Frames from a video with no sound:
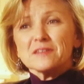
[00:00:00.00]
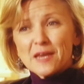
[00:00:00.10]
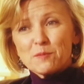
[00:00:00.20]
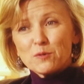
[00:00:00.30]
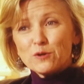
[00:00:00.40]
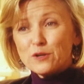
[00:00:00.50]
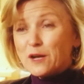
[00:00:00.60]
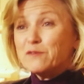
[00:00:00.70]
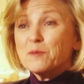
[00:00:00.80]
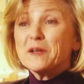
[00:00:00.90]
If we're
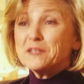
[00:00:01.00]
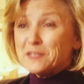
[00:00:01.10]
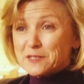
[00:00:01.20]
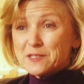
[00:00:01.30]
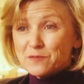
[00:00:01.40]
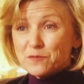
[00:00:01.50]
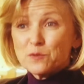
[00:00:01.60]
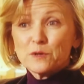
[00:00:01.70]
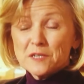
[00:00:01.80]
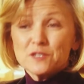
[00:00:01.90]
talking about customer
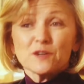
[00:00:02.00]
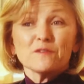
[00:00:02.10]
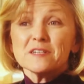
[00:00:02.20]
testimonials